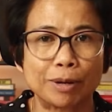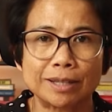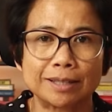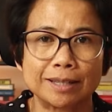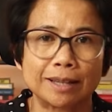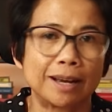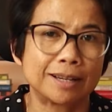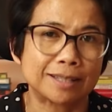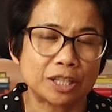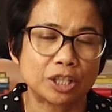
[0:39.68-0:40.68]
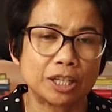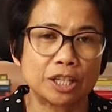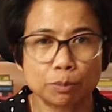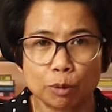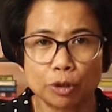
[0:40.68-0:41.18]
Breast cysts are essentially
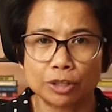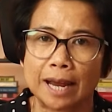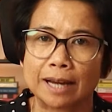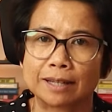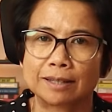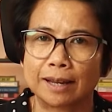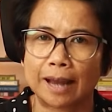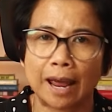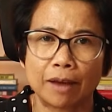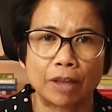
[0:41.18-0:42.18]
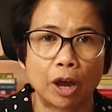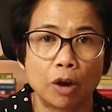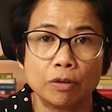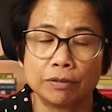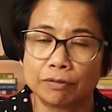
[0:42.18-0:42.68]
small sacs that have their
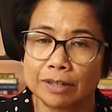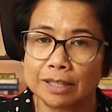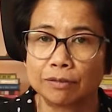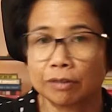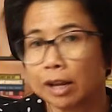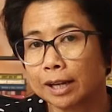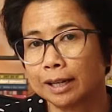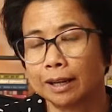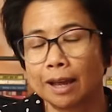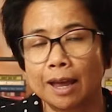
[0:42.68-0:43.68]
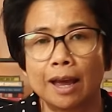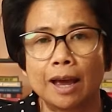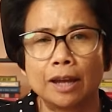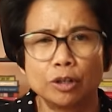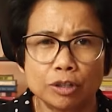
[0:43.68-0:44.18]
own definitive lining
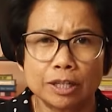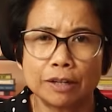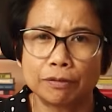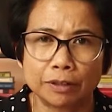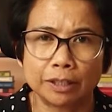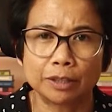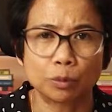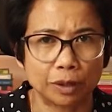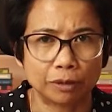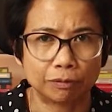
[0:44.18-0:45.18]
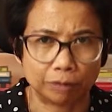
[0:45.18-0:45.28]
and usually filled with